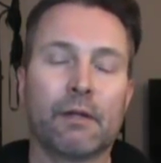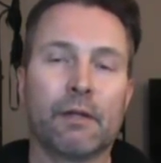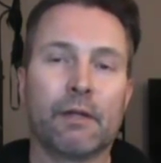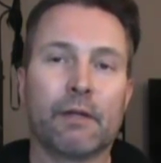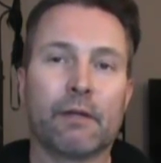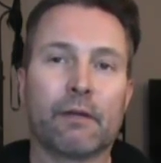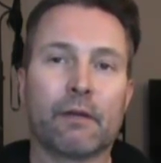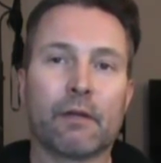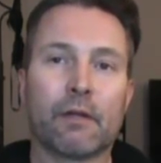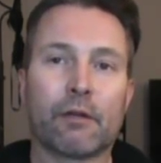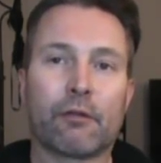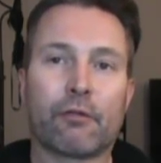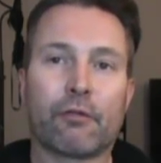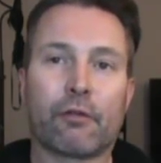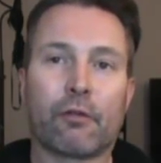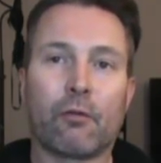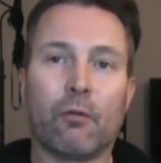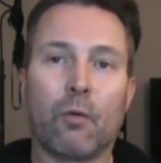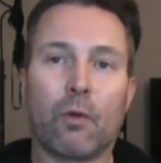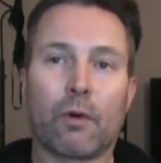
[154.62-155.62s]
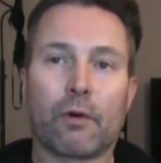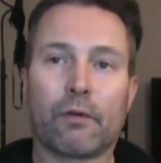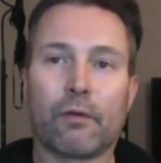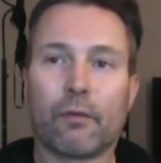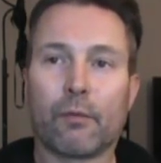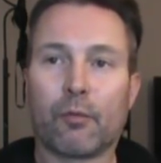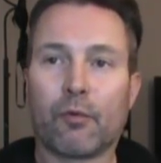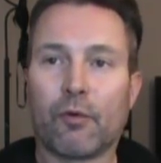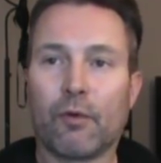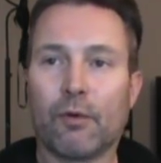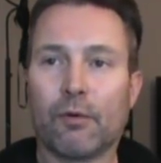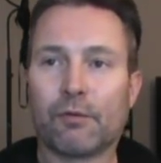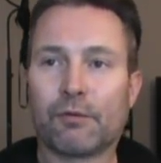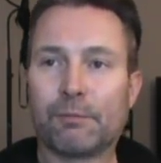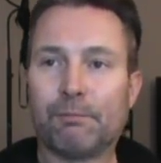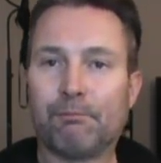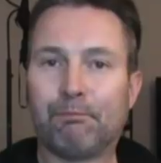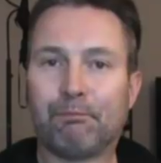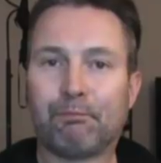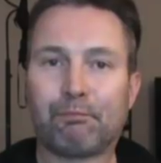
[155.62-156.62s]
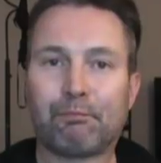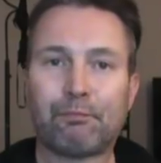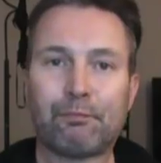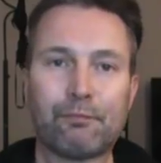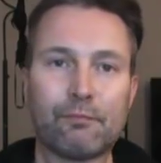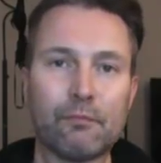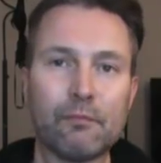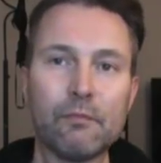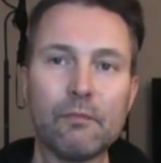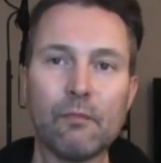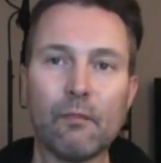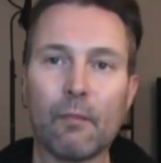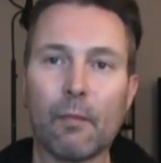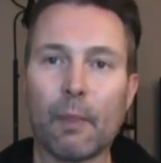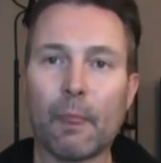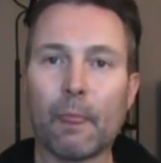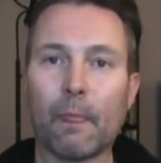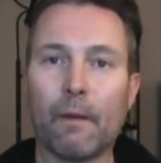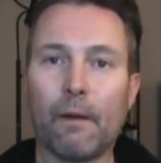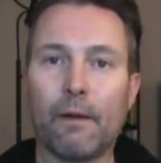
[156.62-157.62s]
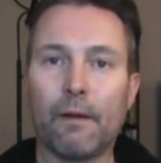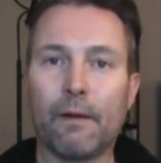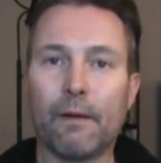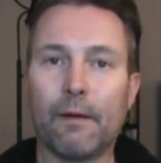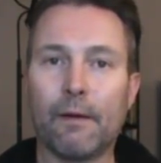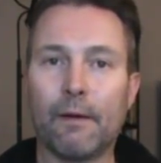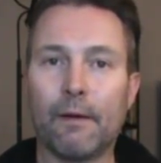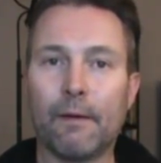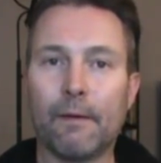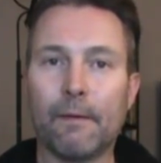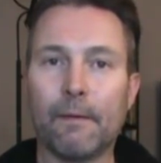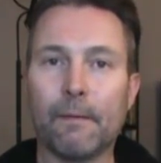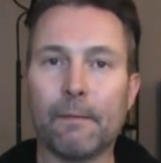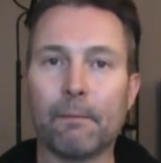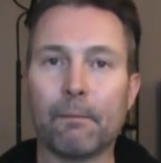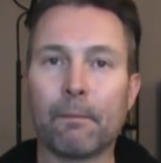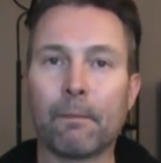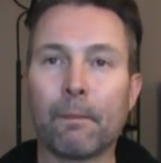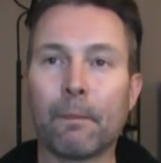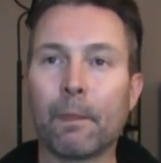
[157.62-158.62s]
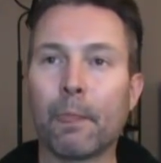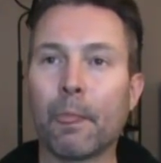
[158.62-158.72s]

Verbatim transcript: and the electrical work to the pros. Um,